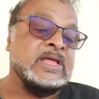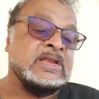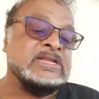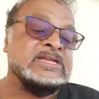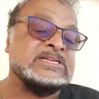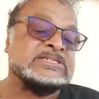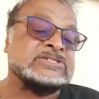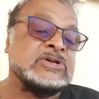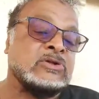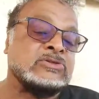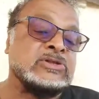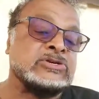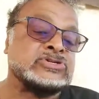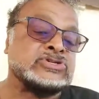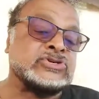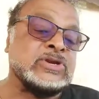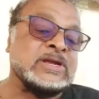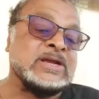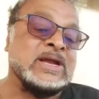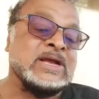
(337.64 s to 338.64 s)
Then he sought
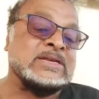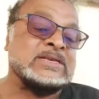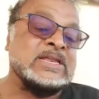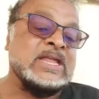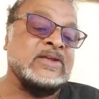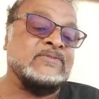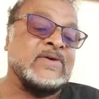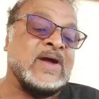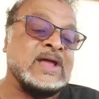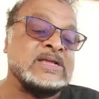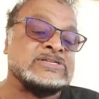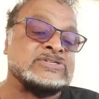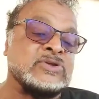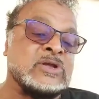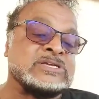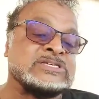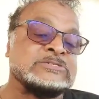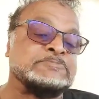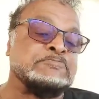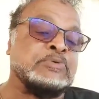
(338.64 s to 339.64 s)
to trigger a device
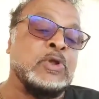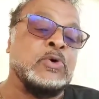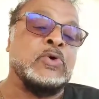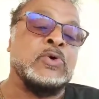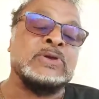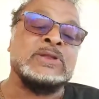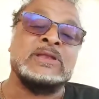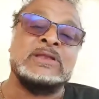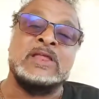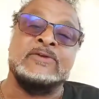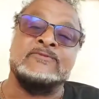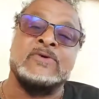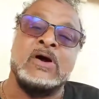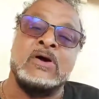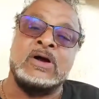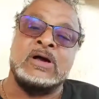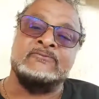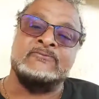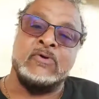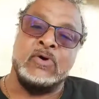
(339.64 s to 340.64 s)
to explode the
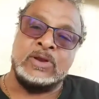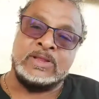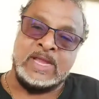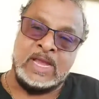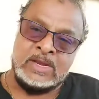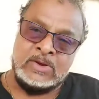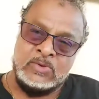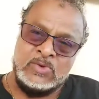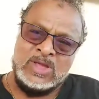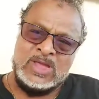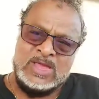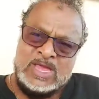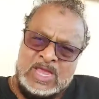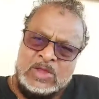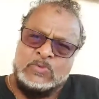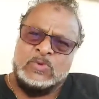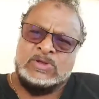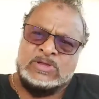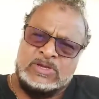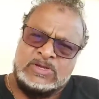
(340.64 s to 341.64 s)
volcano.
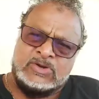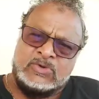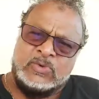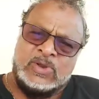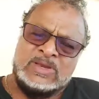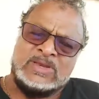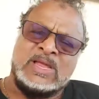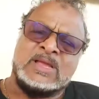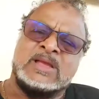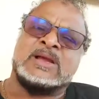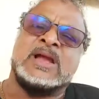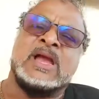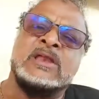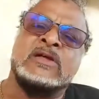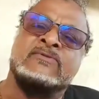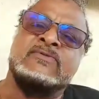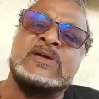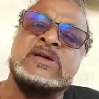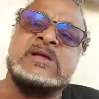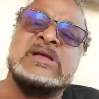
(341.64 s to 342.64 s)
He wanted to create like a
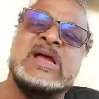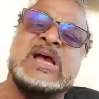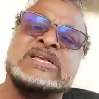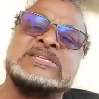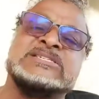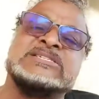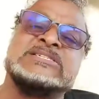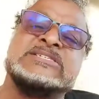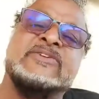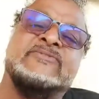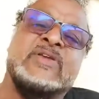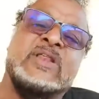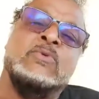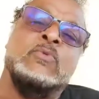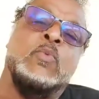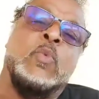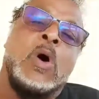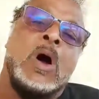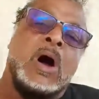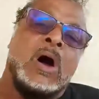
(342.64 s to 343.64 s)
kind of a
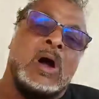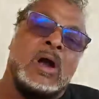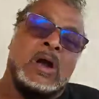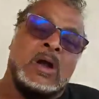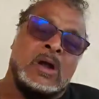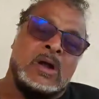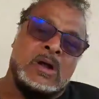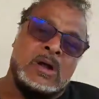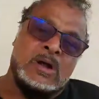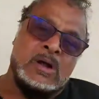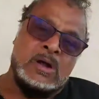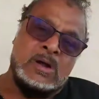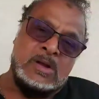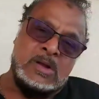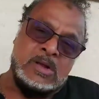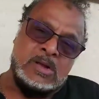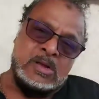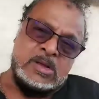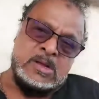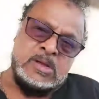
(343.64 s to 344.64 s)
civil war.
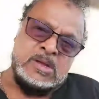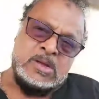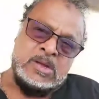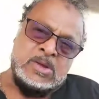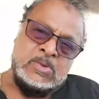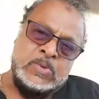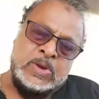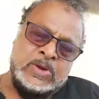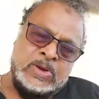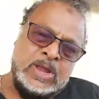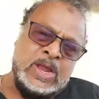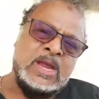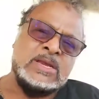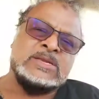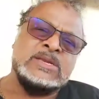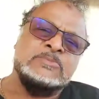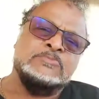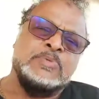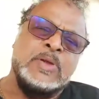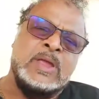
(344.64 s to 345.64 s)
Where
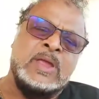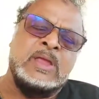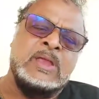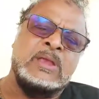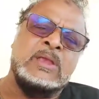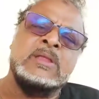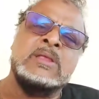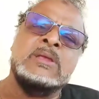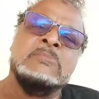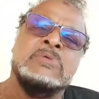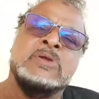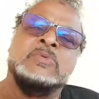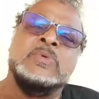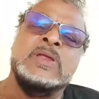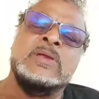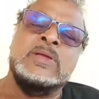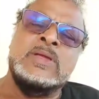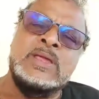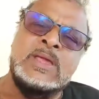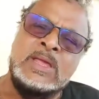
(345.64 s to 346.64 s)
hate and pain, but
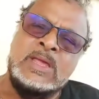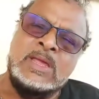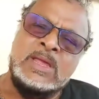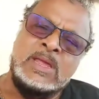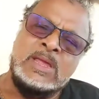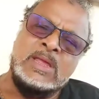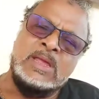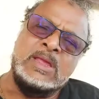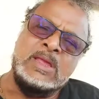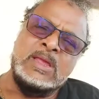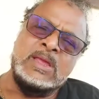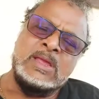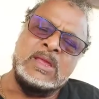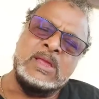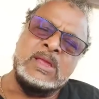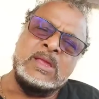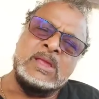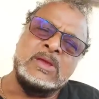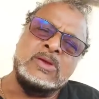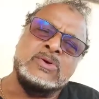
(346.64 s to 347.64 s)
where he
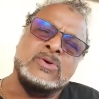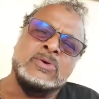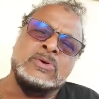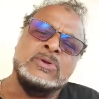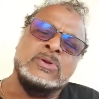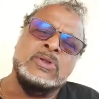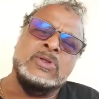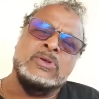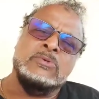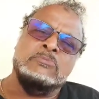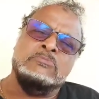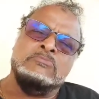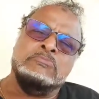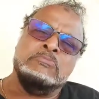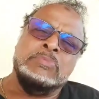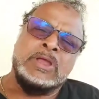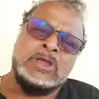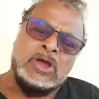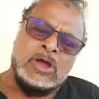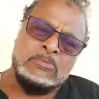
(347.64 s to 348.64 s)
could
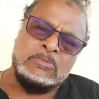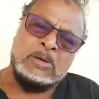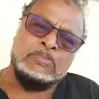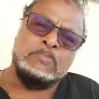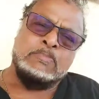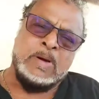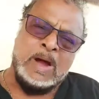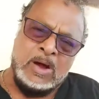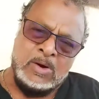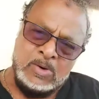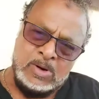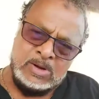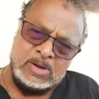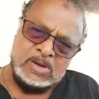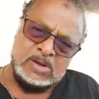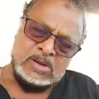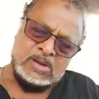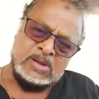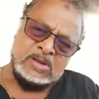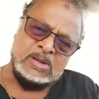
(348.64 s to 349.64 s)
become a
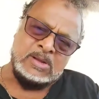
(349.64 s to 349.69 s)
power